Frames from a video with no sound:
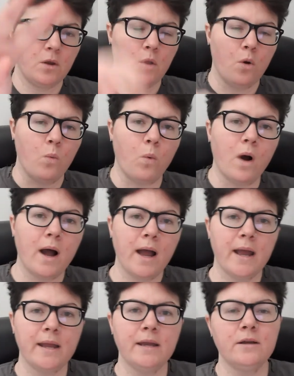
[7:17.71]

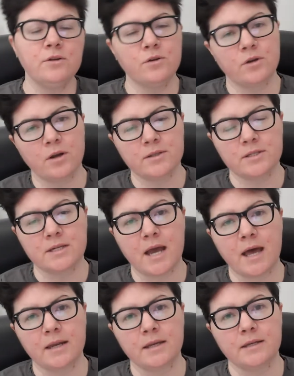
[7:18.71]
Why you got
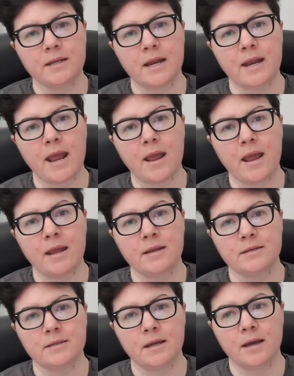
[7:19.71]
started
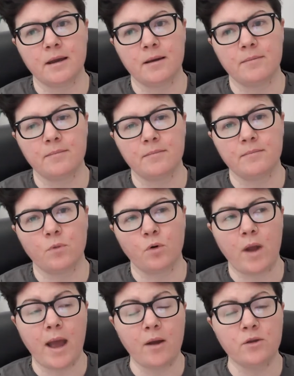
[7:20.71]
and or
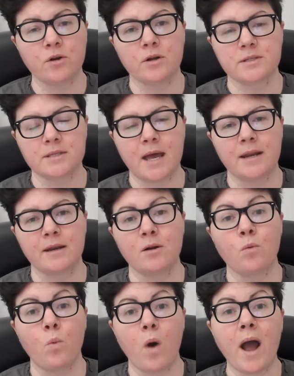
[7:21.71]
how you got started
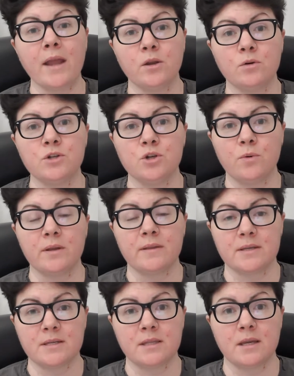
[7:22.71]
and why you're doing
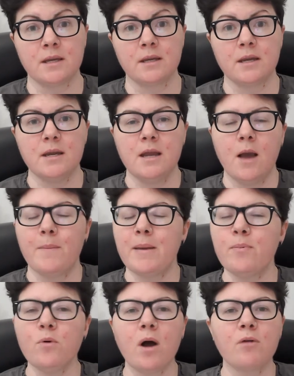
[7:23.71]
this thing.
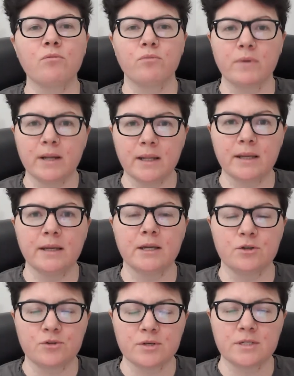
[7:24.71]
People are really
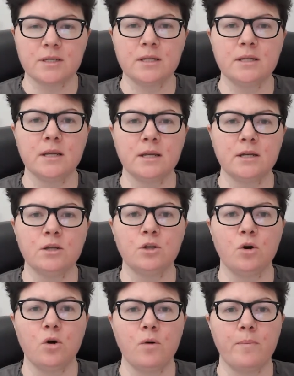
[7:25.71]
interested in
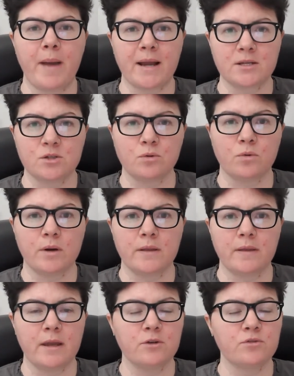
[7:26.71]
your backstory.
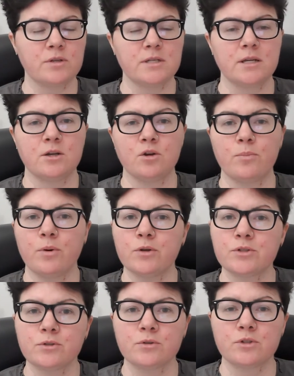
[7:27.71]
They're interested in your
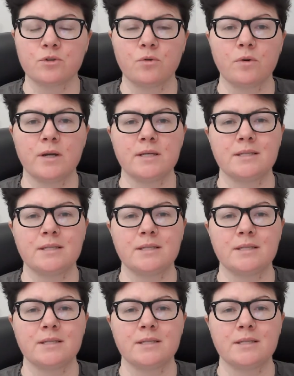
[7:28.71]
personal stories.